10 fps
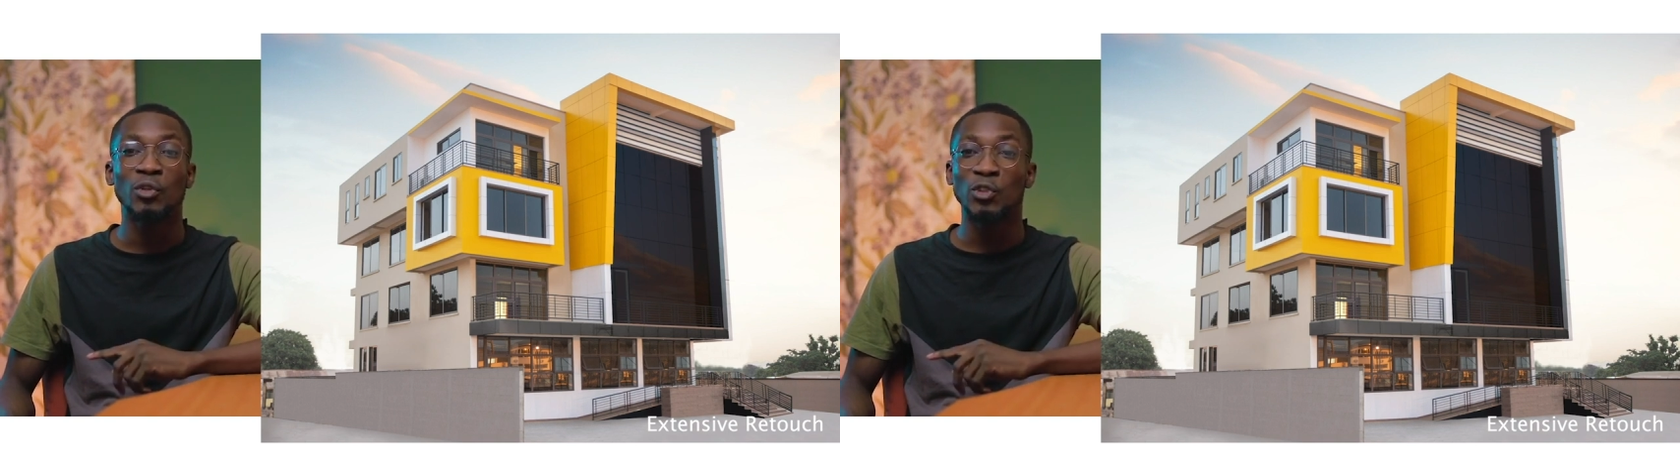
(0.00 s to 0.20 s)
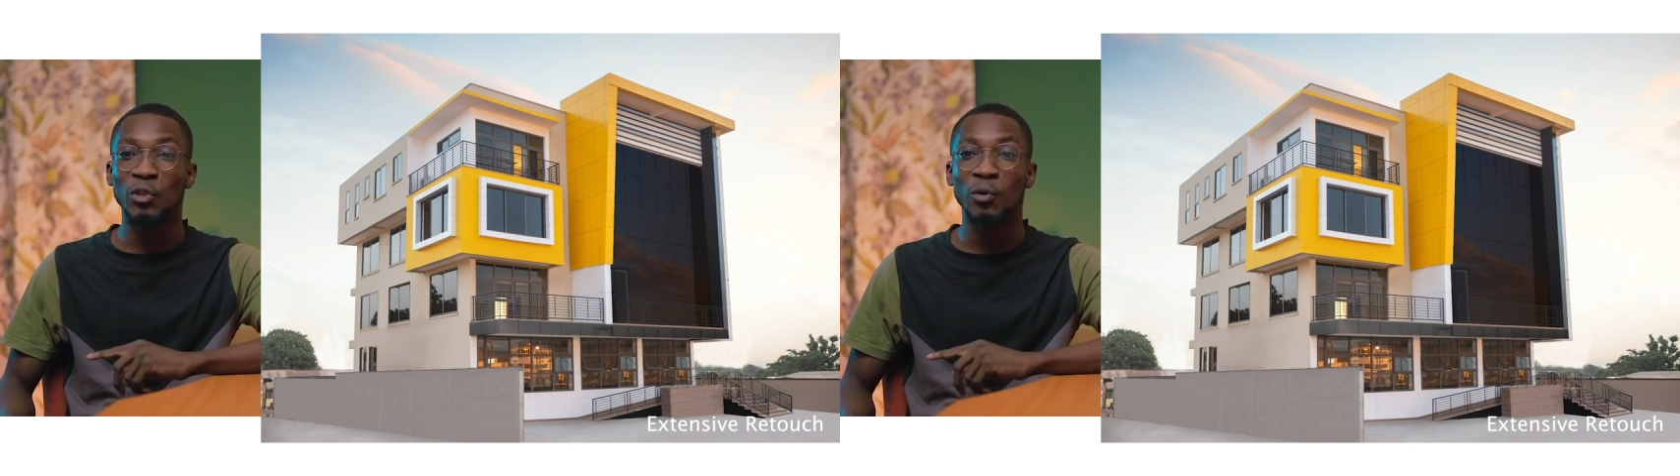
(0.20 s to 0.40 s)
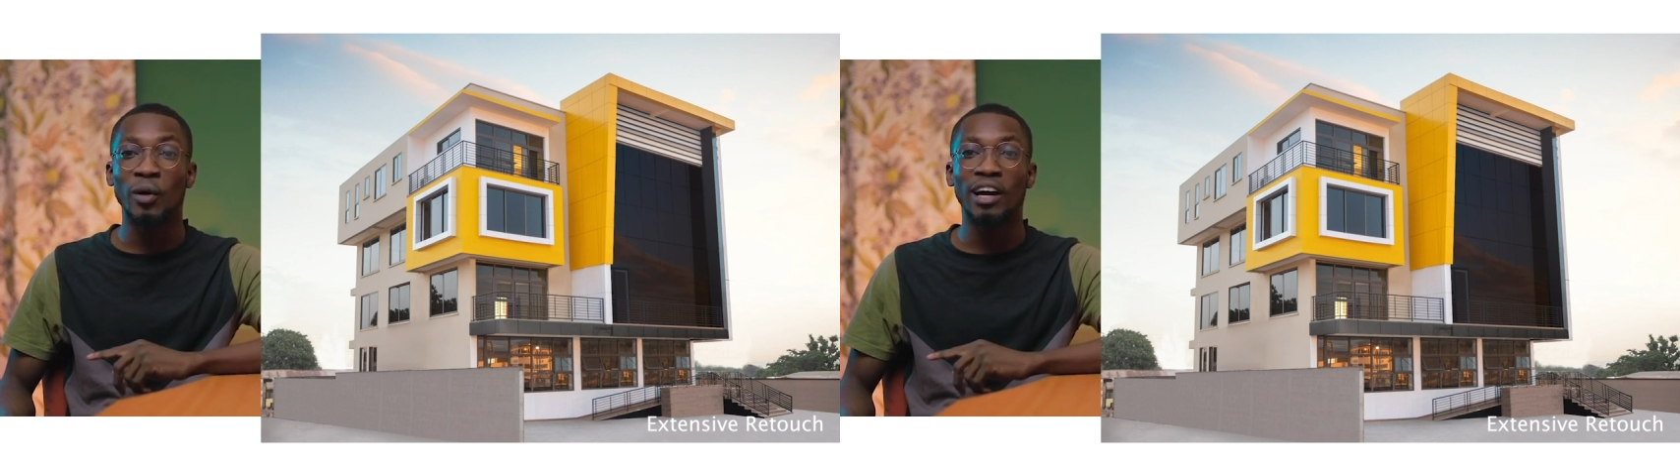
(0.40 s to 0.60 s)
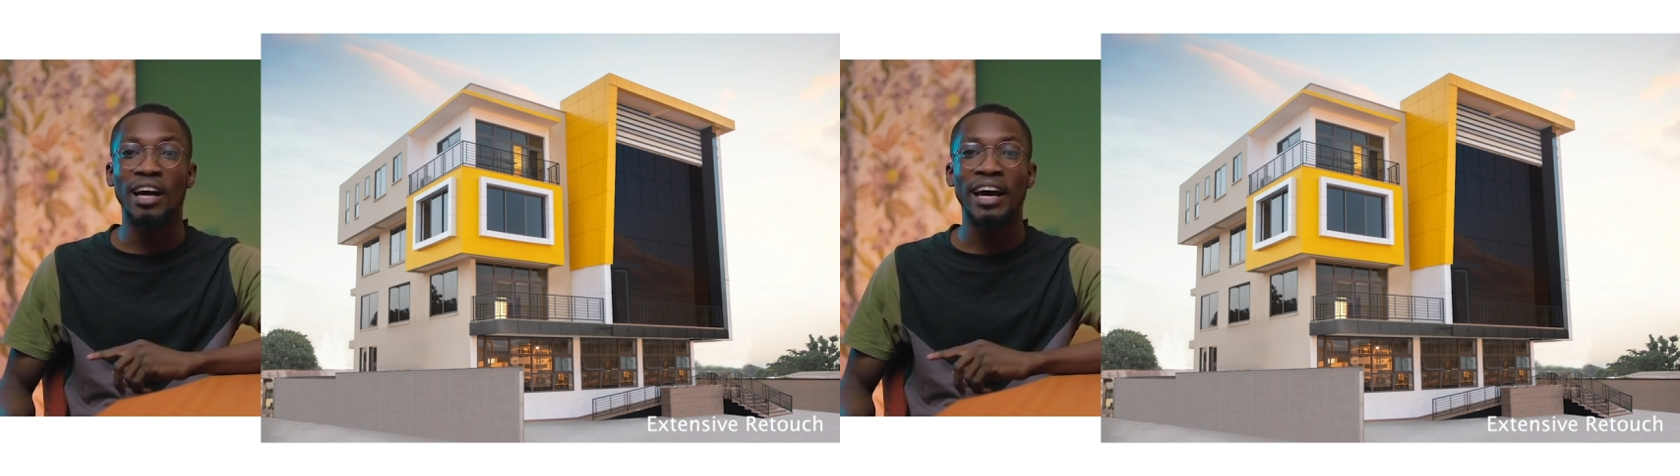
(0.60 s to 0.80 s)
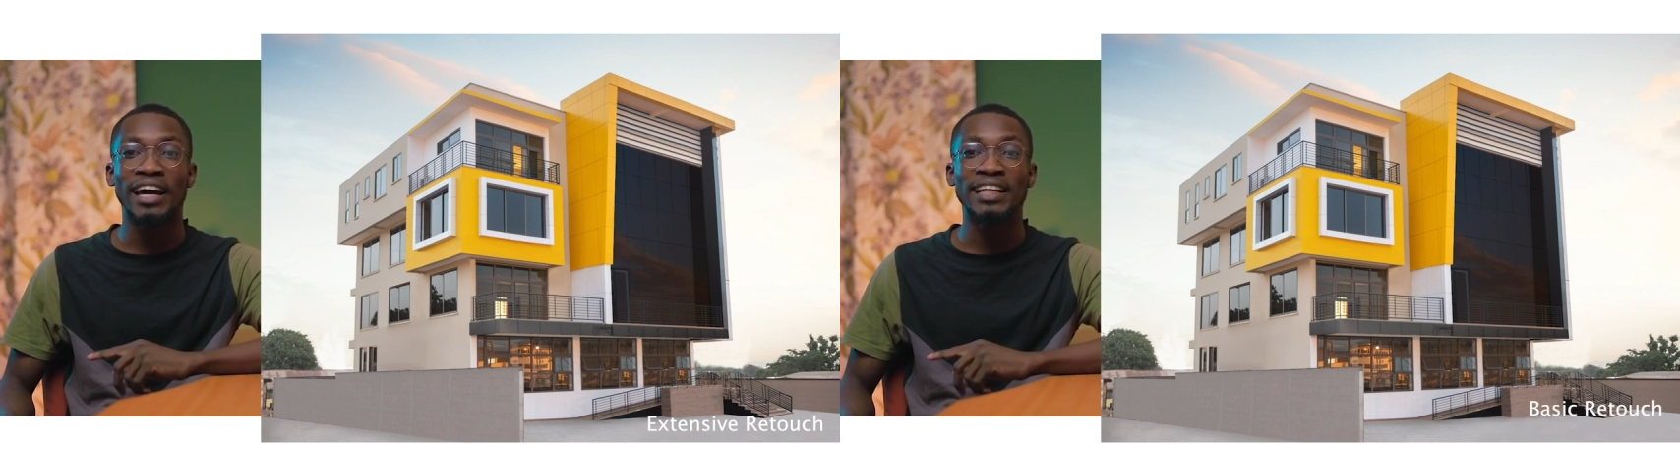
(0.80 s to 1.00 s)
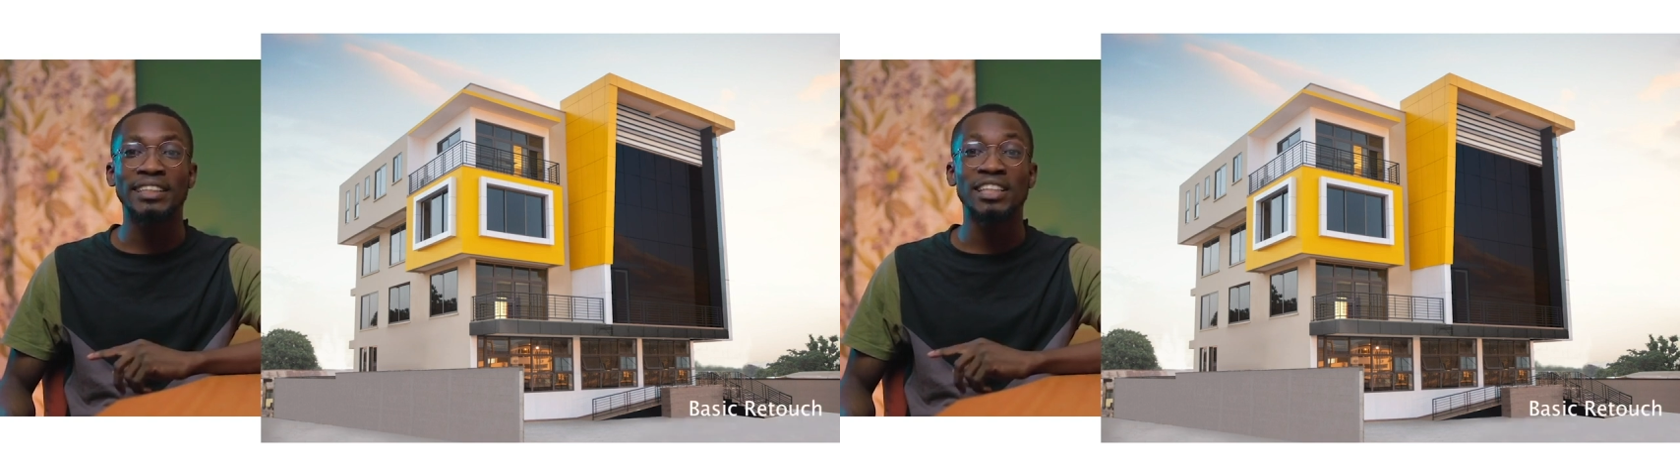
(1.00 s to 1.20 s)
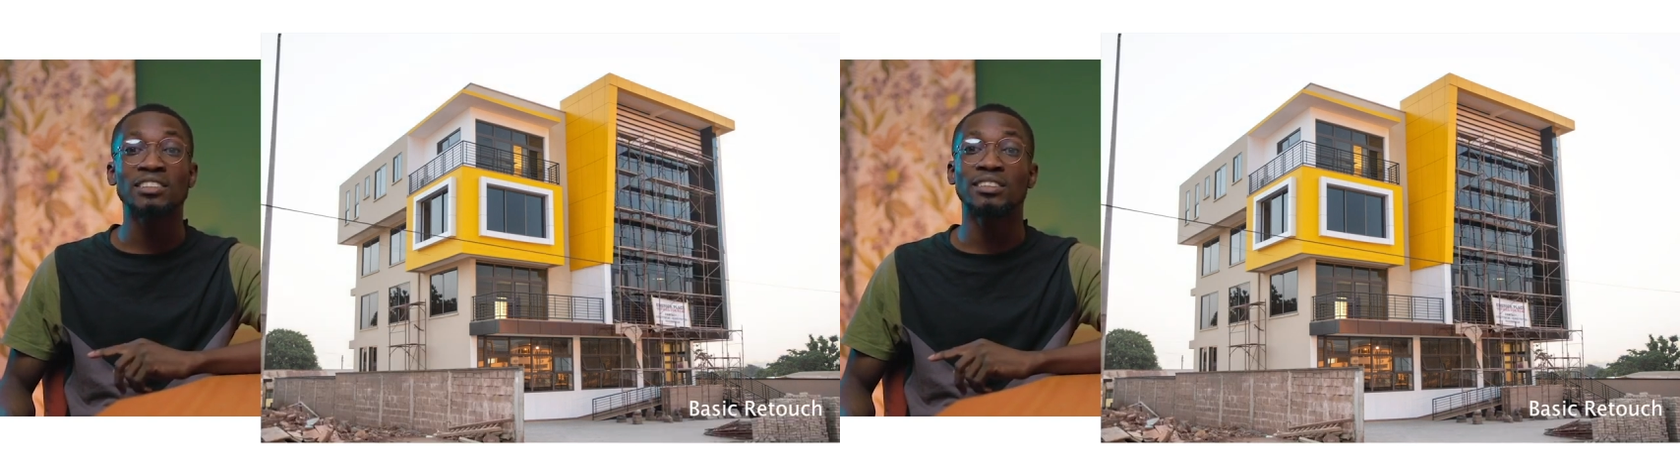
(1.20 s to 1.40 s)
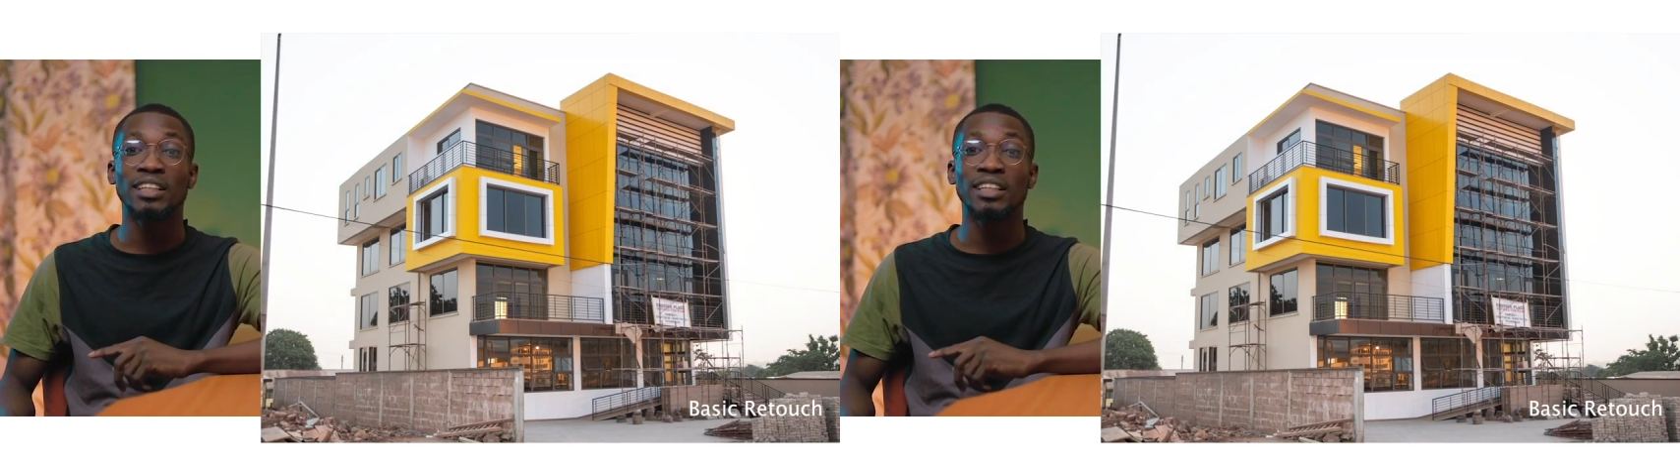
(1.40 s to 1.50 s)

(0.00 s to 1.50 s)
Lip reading: So I decided to